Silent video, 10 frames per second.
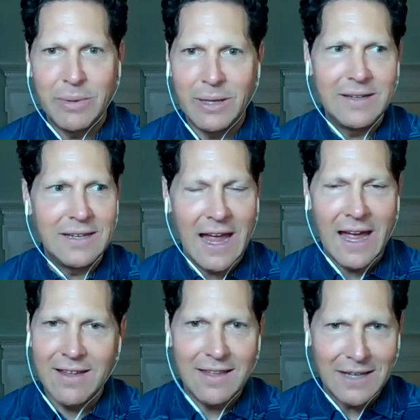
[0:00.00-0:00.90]
But
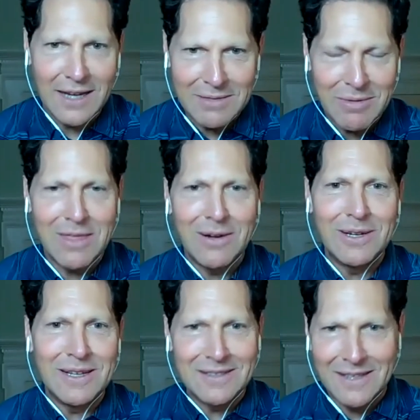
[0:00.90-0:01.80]
as I got into my
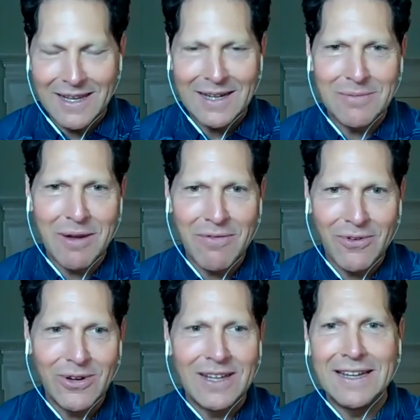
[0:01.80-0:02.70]
30s and then into my
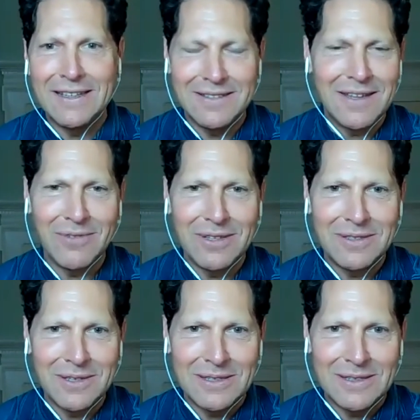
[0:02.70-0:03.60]
40s, definitely
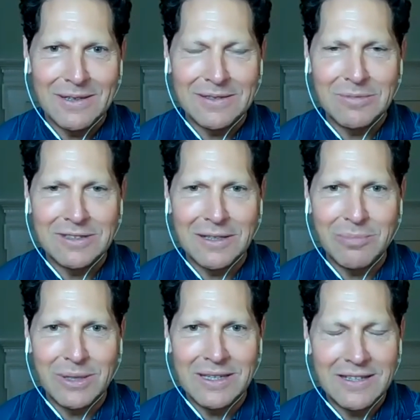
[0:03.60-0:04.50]
started to notice some
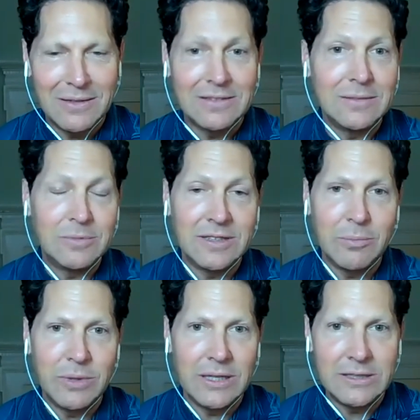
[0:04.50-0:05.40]

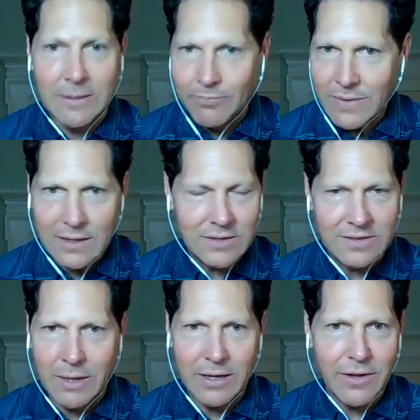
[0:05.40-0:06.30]
slippage
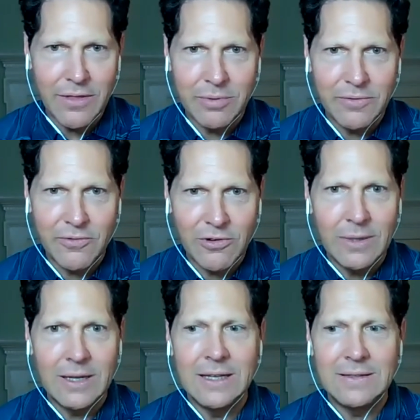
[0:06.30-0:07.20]
just in my health and
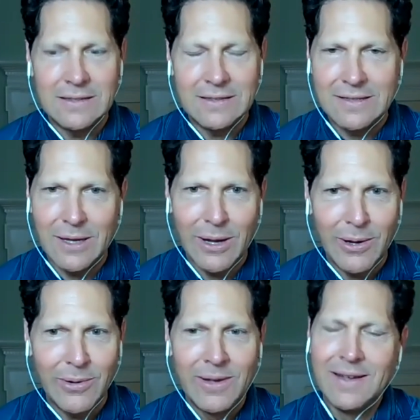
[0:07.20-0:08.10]
performance. And
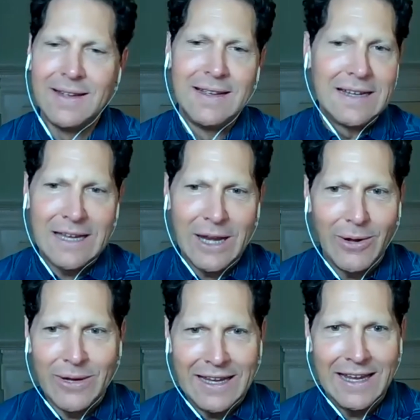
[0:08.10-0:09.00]
so,
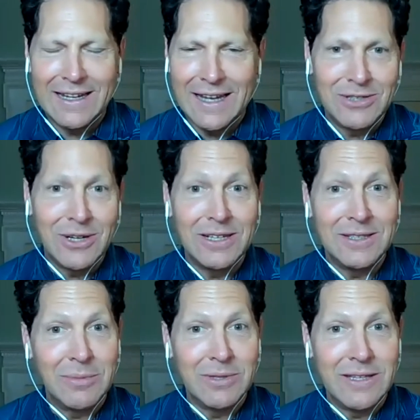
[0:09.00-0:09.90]
again, kind of tried to
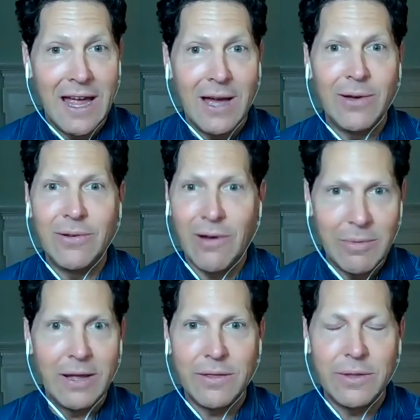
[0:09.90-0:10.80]
double down
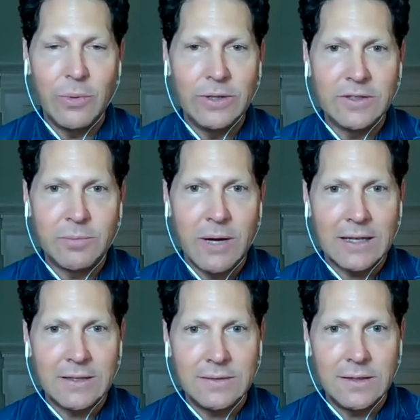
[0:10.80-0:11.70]
on my health and wellness
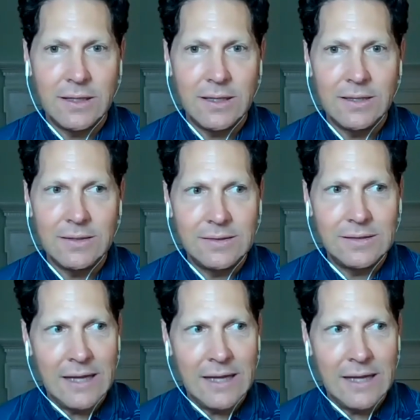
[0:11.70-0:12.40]
practices.